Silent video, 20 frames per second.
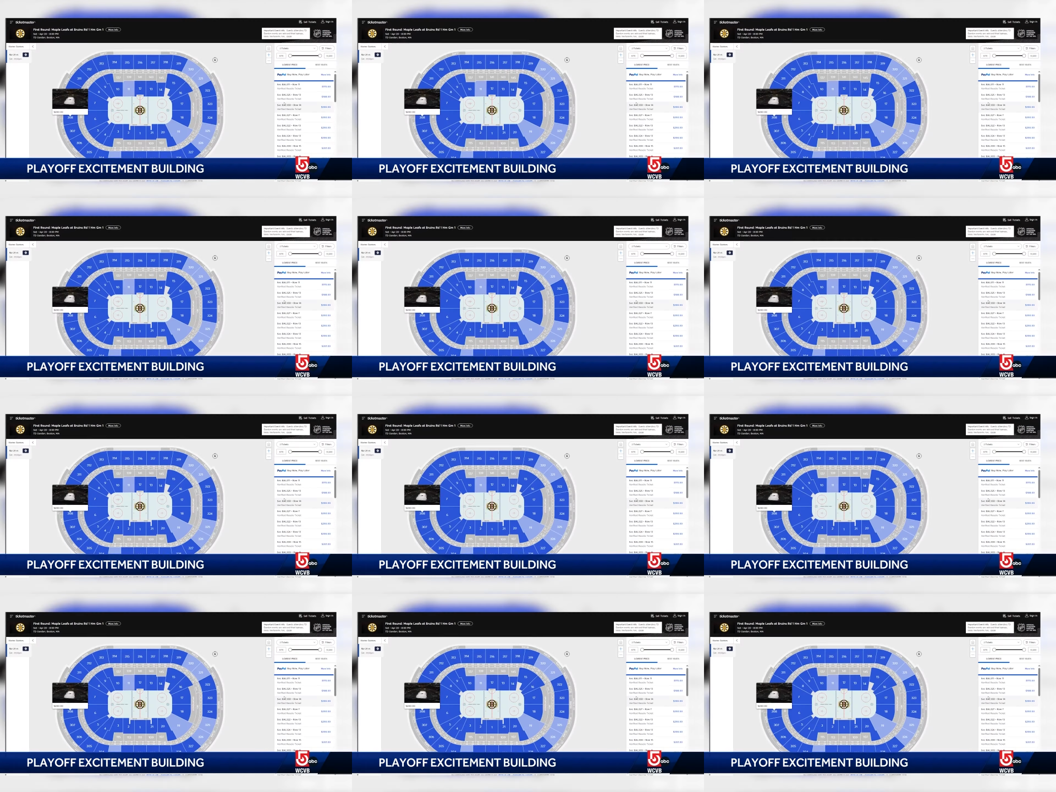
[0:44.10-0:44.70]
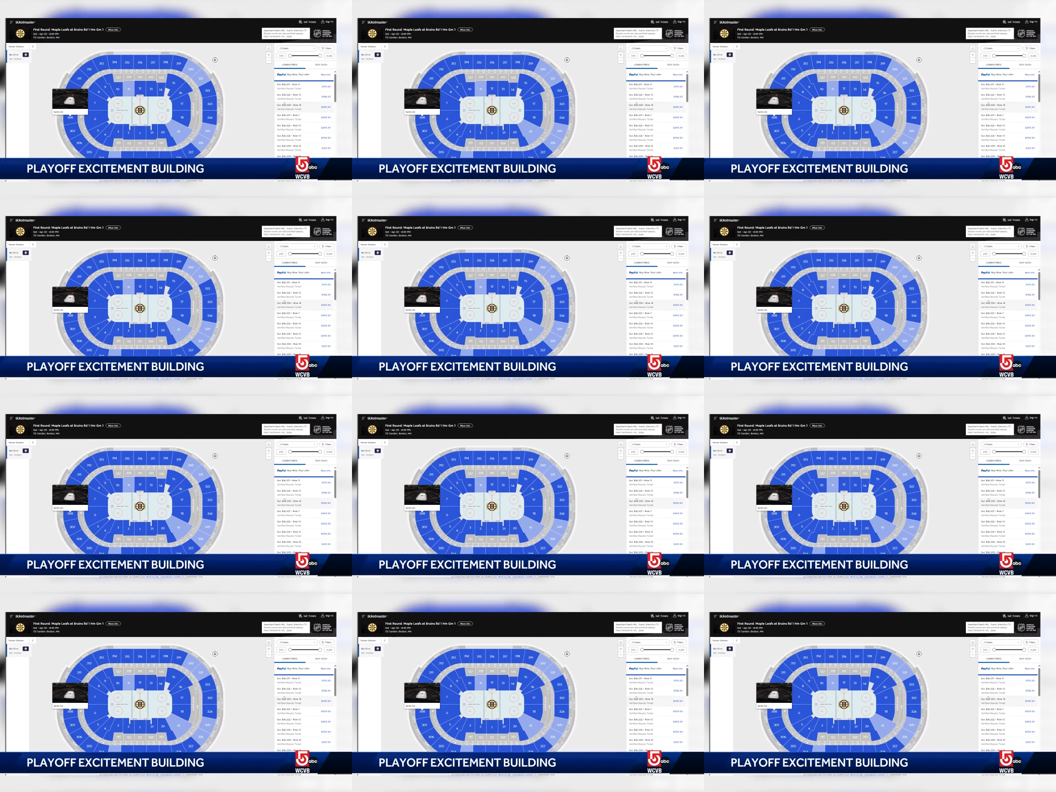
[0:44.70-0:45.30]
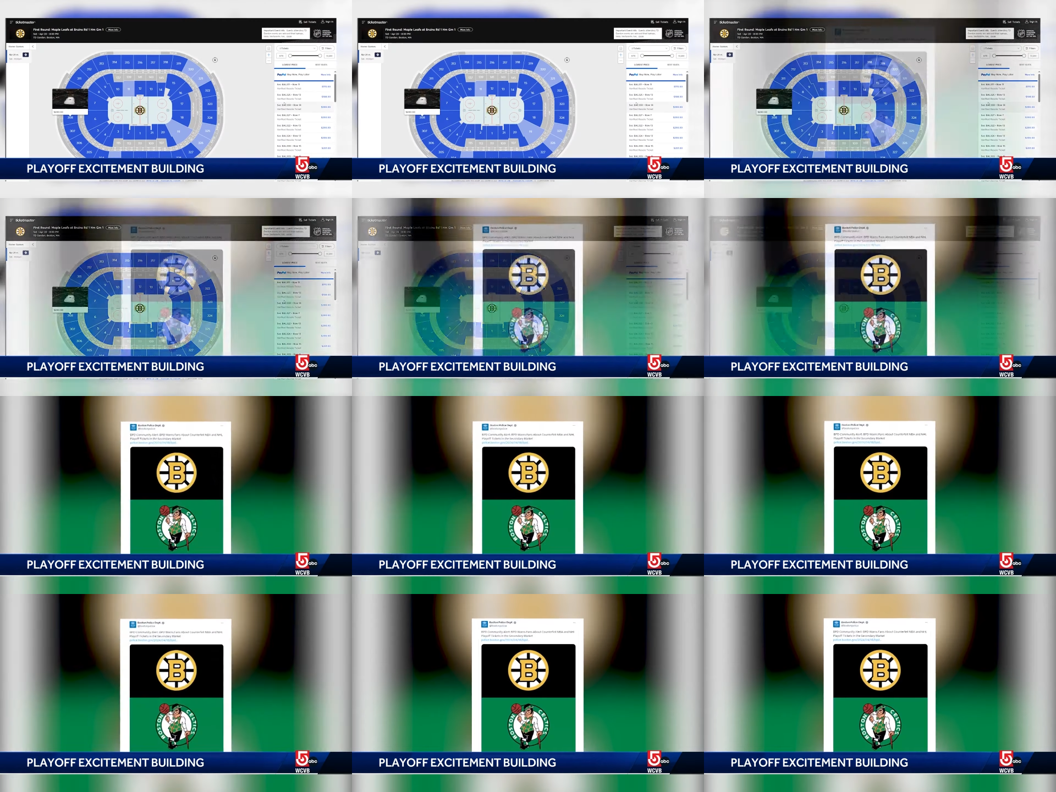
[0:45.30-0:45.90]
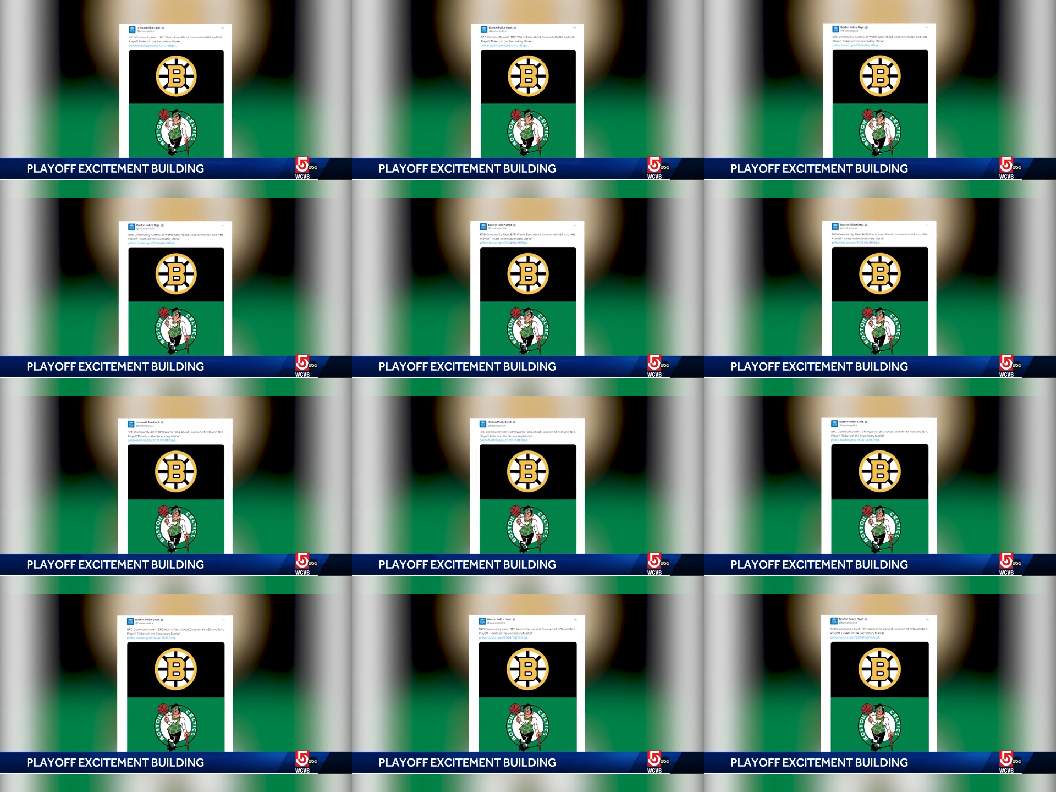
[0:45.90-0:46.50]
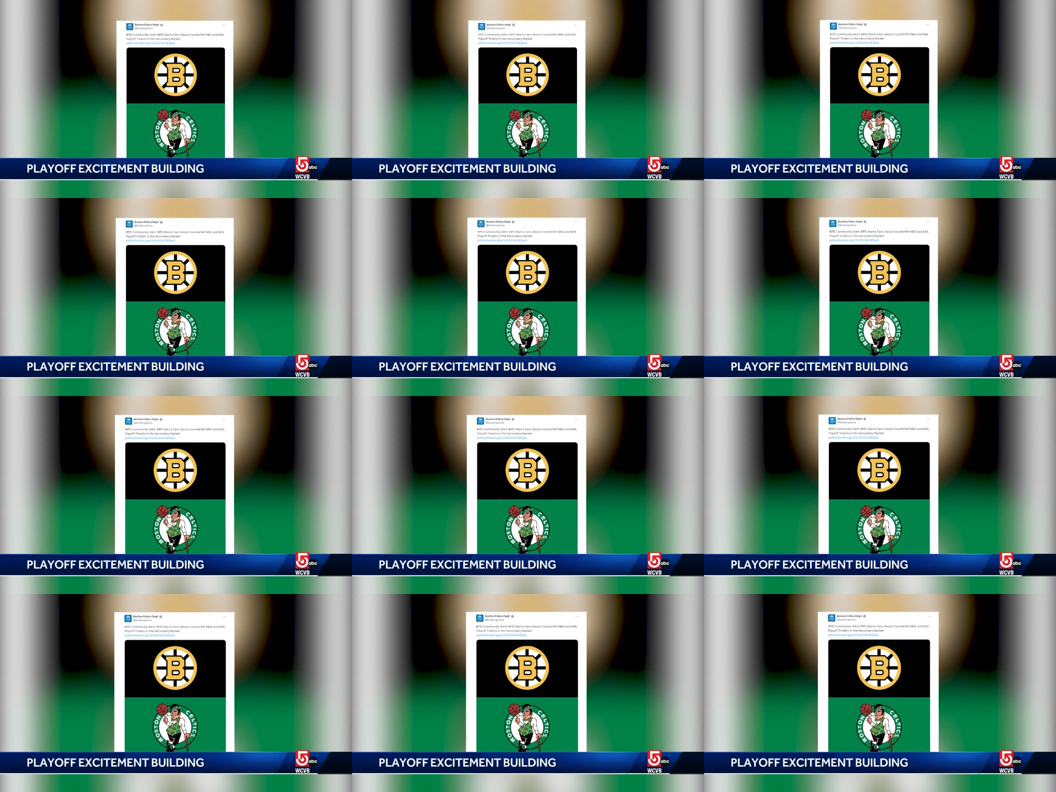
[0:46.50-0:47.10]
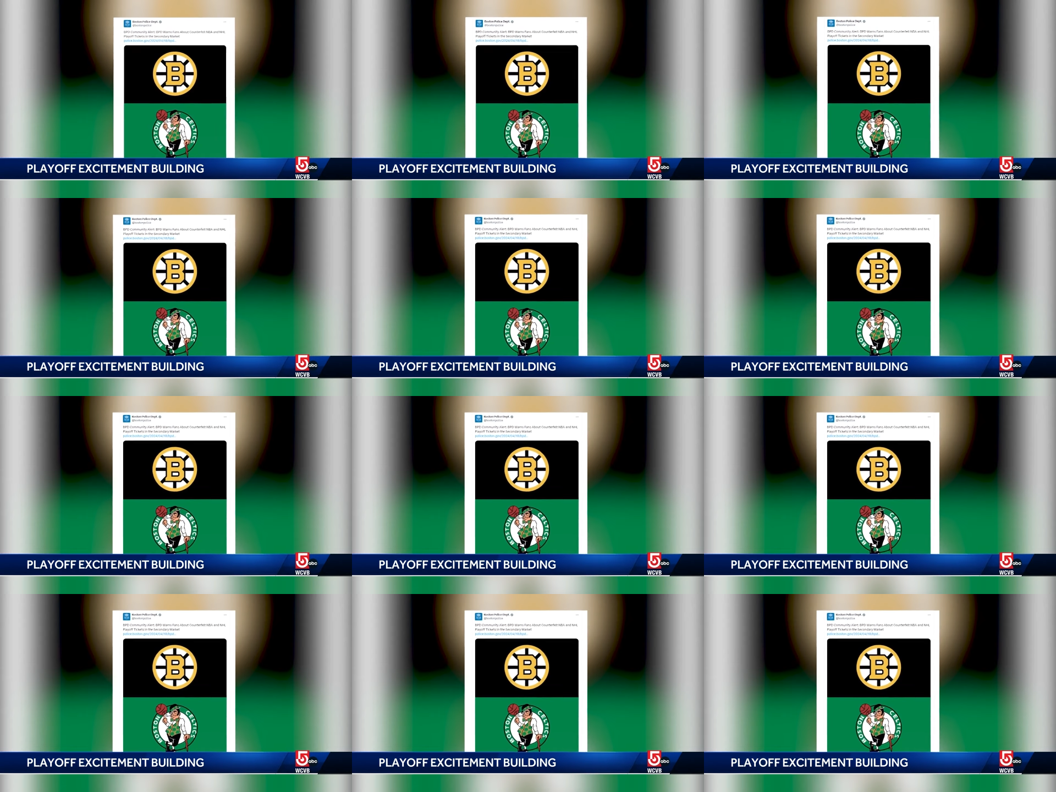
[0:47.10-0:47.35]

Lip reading: Nobody's mouth can be seen.